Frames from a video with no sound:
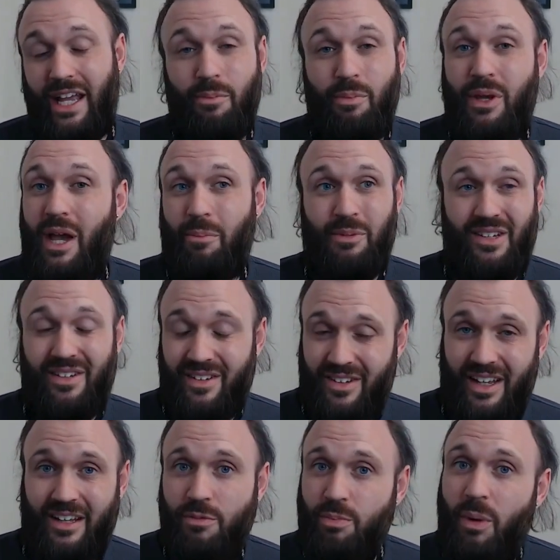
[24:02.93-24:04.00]
it could be up to
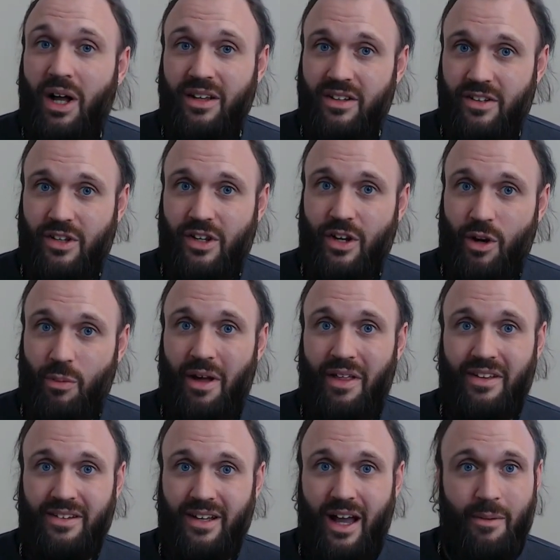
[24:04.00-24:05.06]
six months, you know,
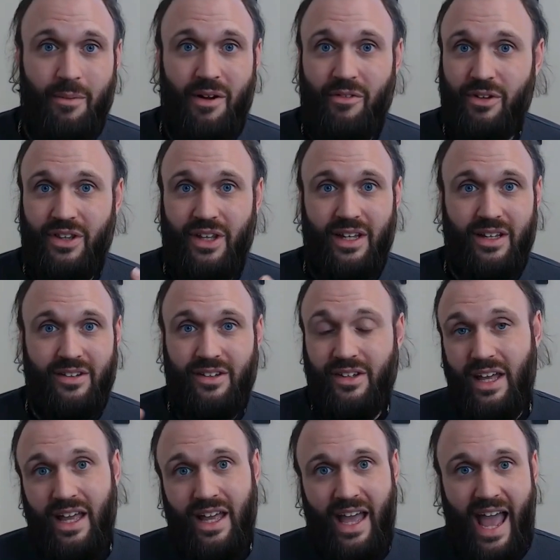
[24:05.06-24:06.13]
by the time everything's